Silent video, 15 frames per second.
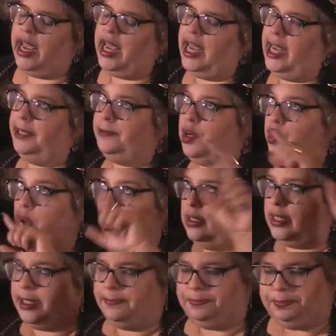a
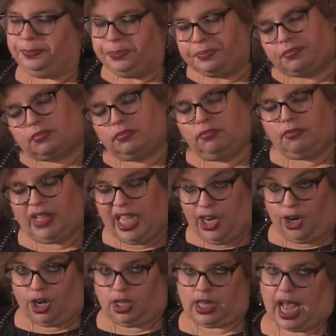quilt in
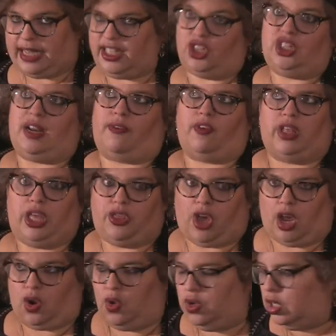her closet she never really
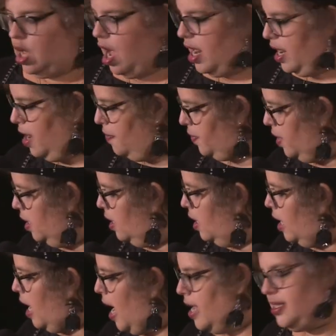thought a whole lot of.
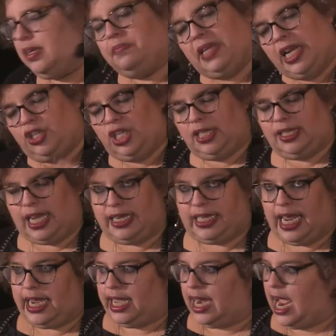And someday she'd say,
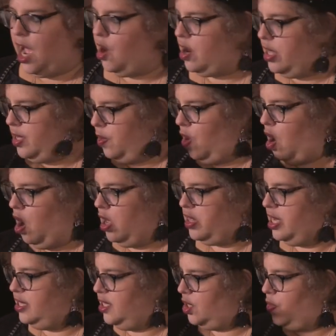Take it out. And there were all
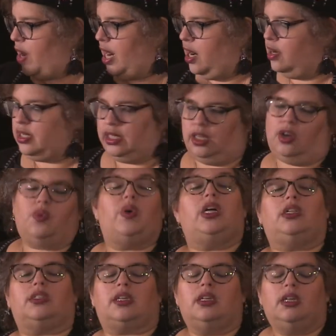these squares in the
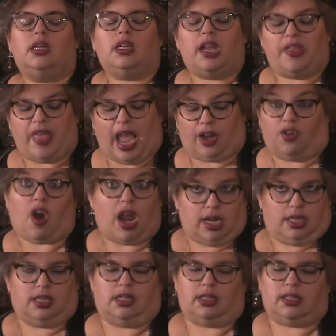quilt that
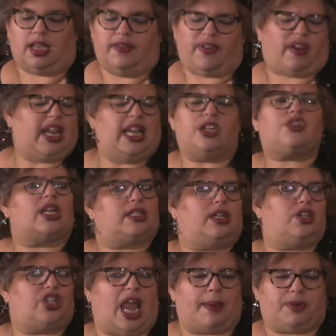chronicled a very
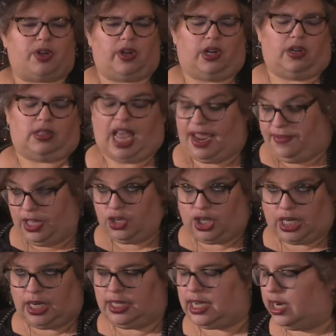interesting chapter in her life that
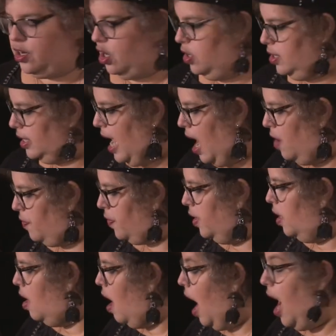she had done herself.
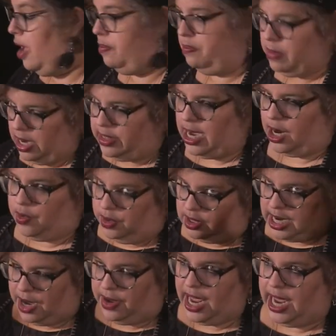Um, and that quilt
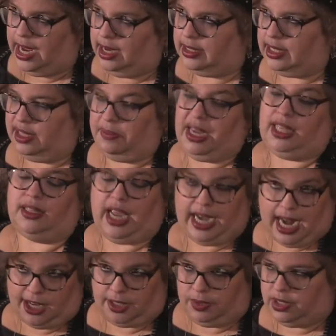now hangs in the Maine
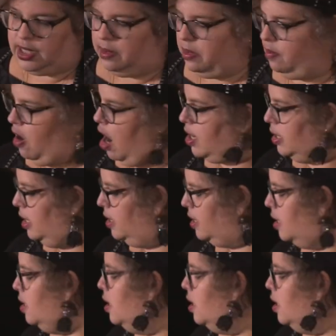Lighthouse Museum in Rockland.